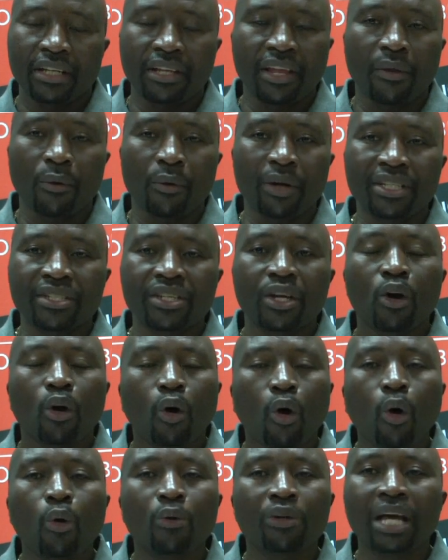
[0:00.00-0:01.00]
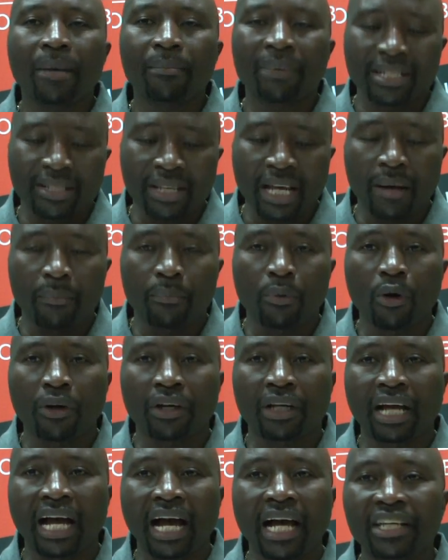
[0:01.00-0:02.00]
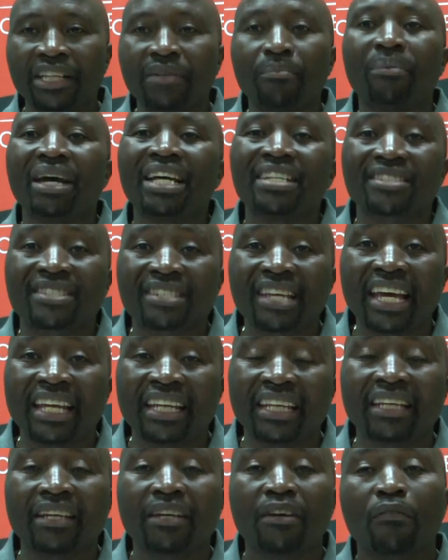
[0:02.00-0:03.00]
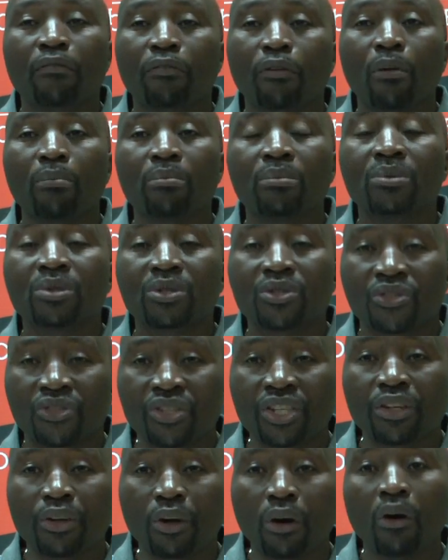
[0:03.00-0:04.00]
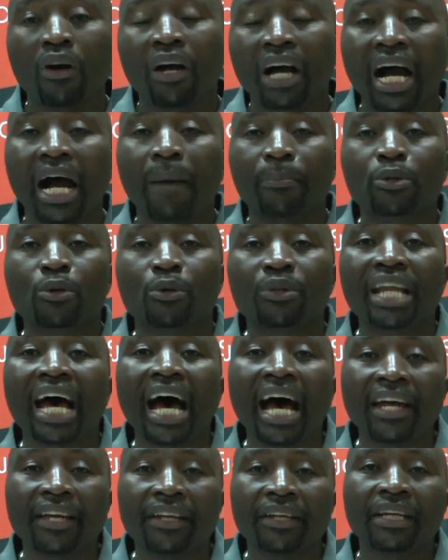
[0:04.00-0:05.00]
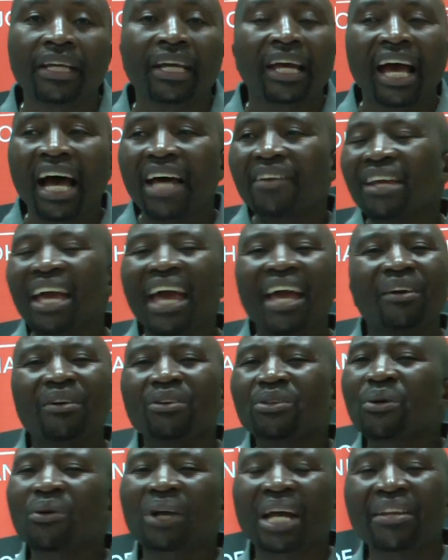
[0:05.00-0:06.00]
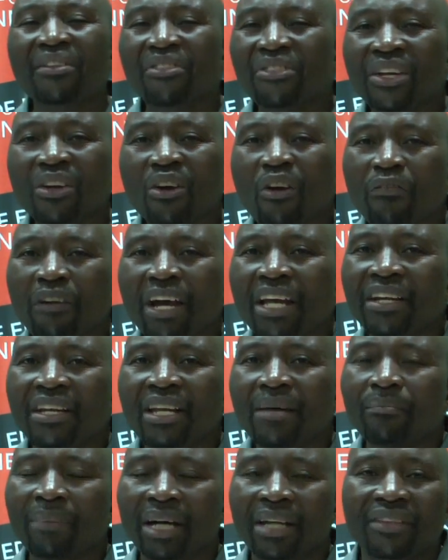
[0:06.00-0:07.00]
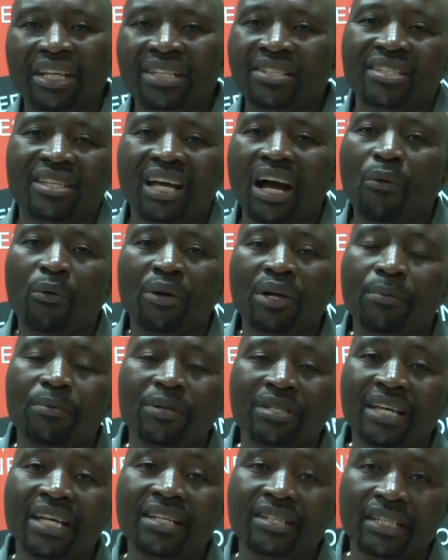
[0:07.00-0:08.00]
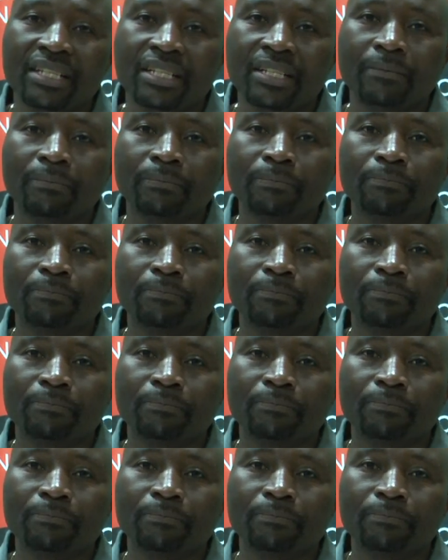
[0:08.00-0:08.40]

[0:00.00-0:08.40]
In other words, all numbers are in base 10, from 0 up to 9. And you can think of any number. That's how we represent it.